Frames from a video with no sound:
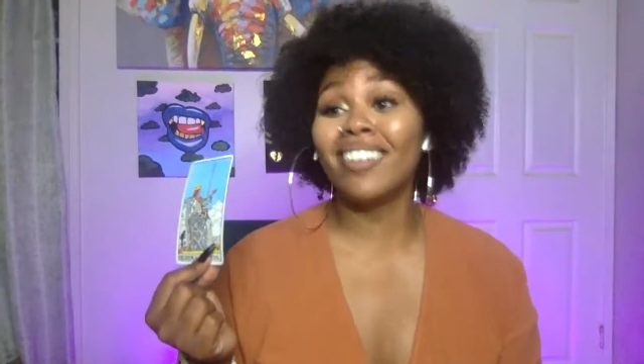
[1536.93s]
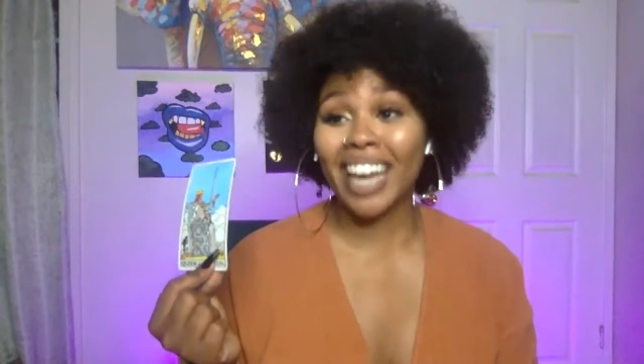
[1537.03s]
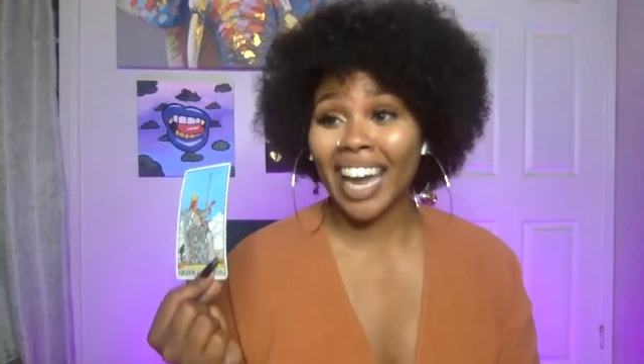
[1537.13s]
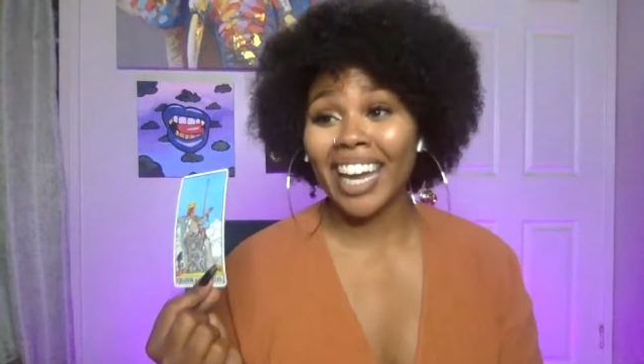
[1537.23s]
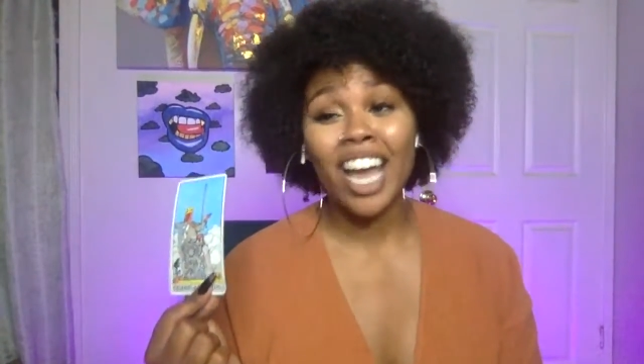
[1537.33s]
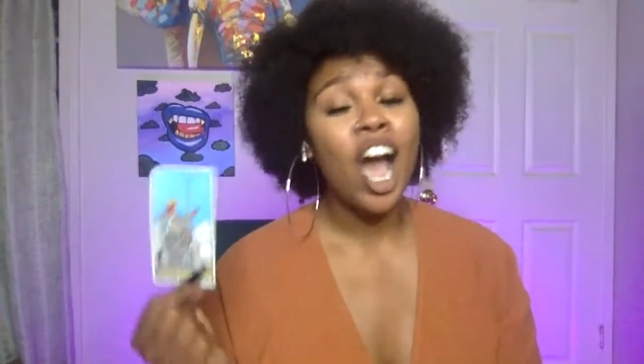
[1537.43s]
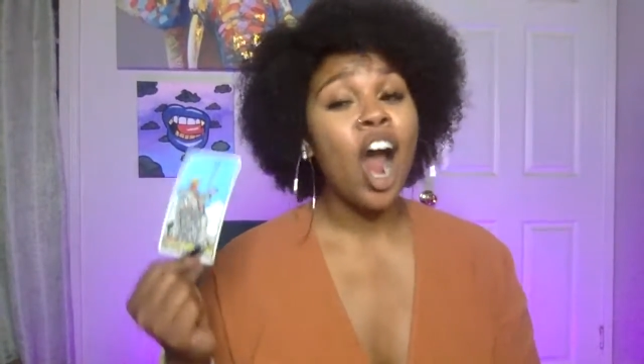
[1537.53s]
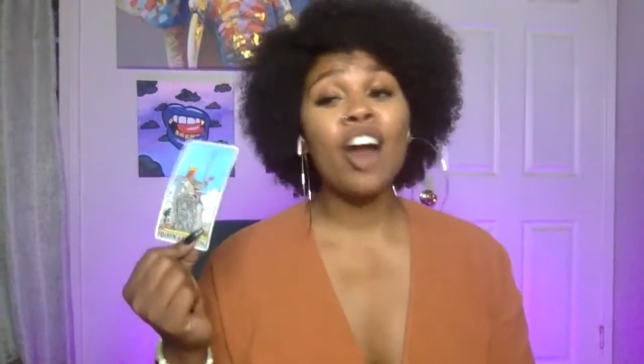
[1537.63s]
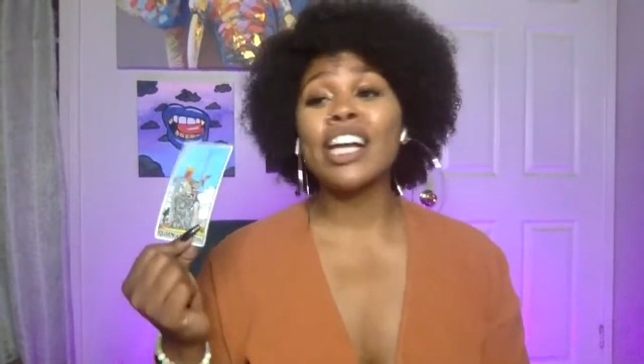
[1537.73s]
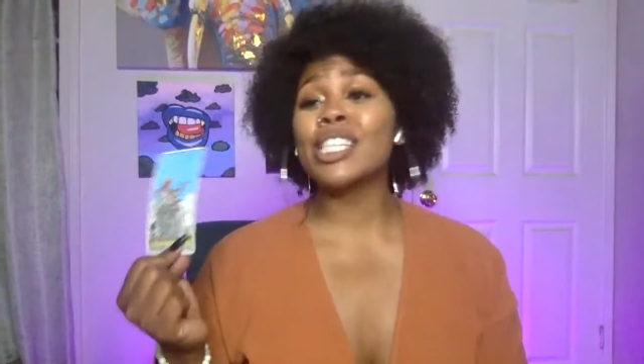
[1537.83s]
Okay.
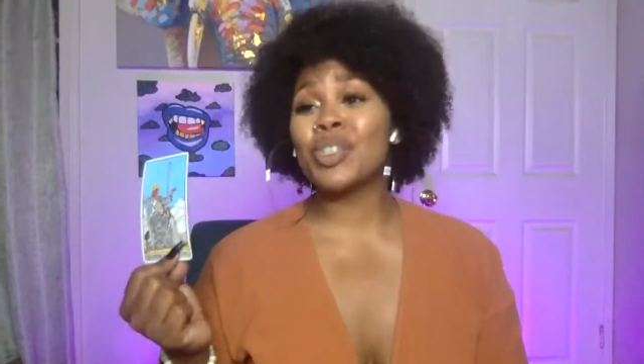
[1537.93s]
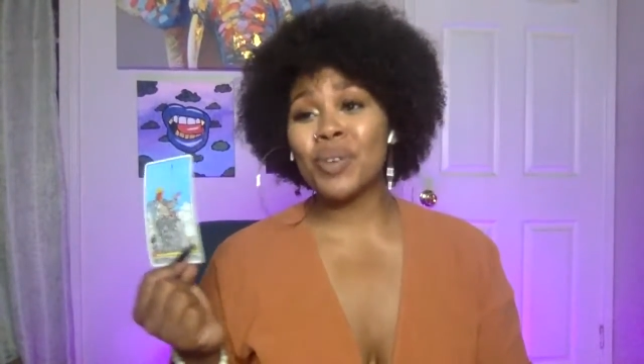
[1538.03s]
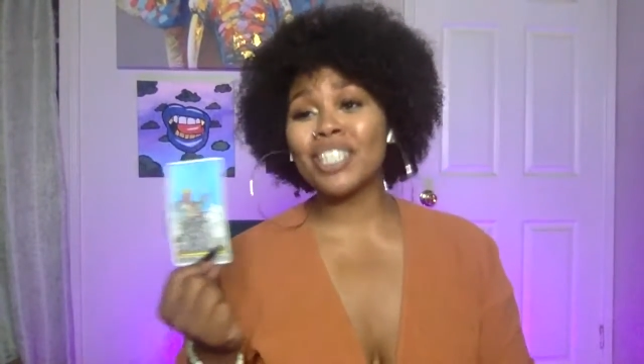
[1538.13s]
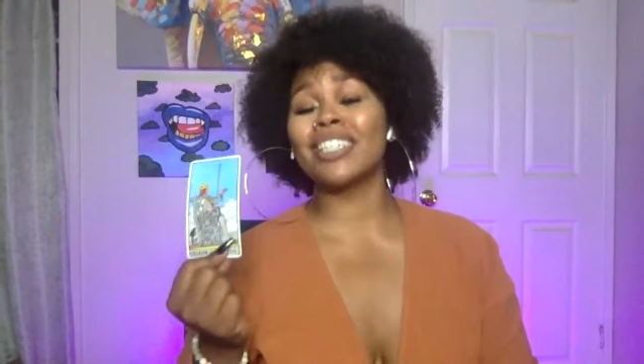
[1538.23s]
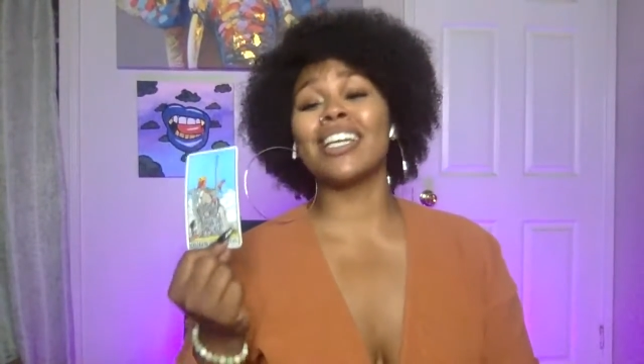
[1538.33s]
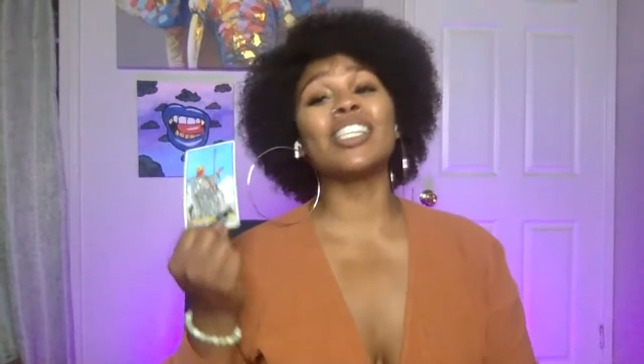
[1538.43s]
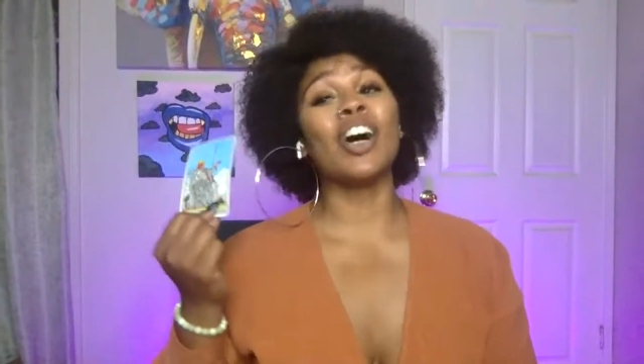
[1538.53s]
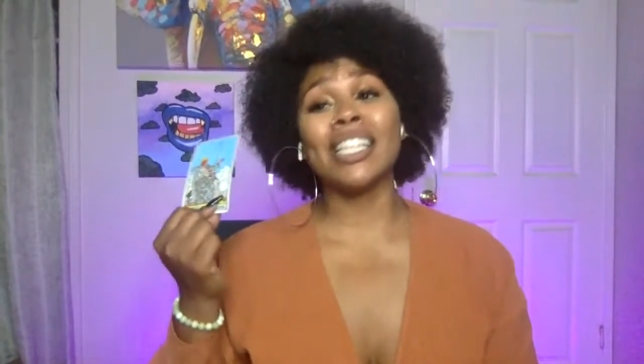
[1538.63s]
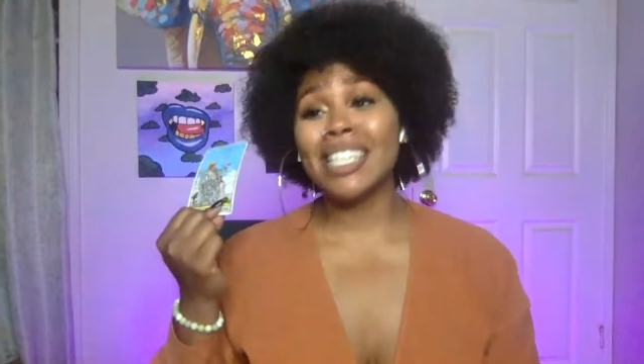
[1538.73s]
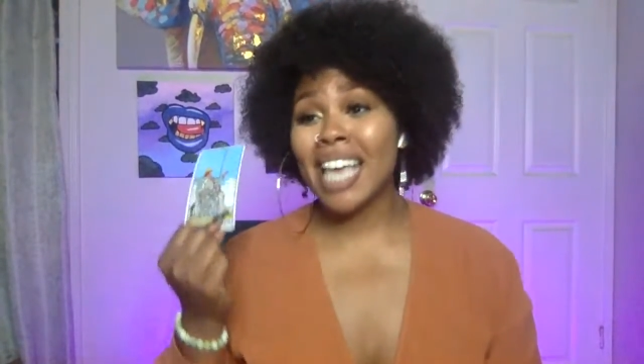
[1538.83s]
Her intuition is
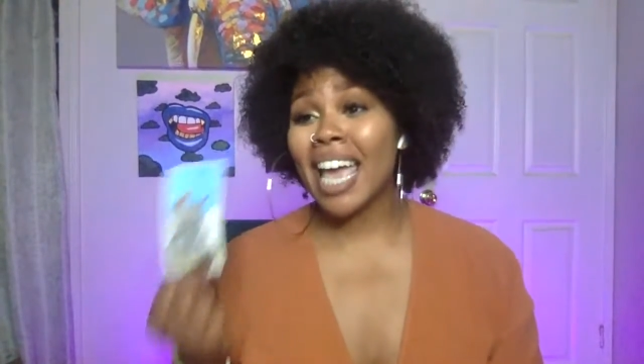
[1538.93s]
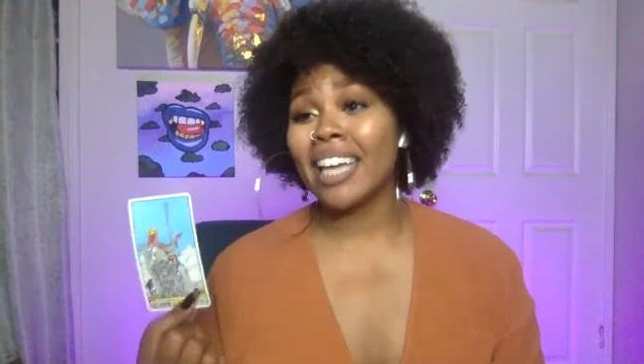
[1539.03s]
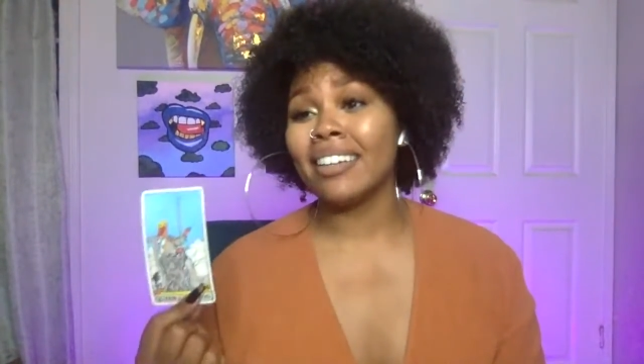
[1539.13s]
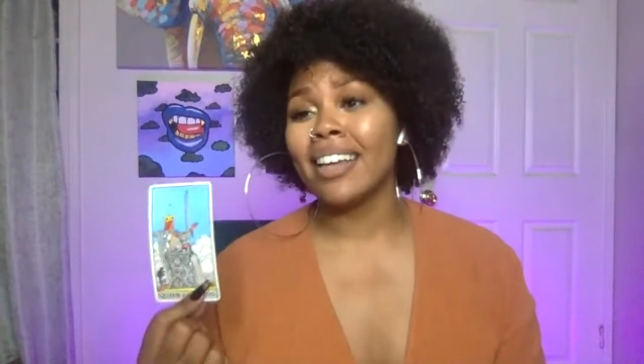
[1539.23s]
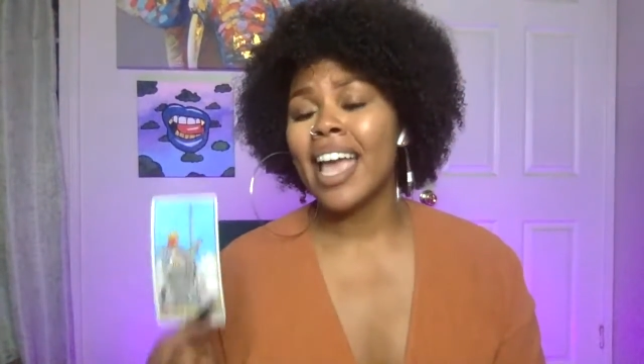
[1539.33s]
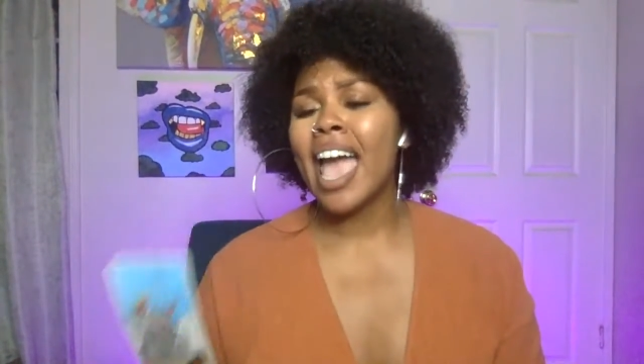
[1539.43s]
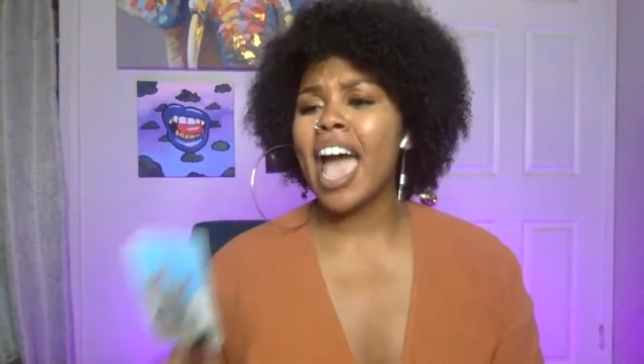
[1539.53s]
on 10.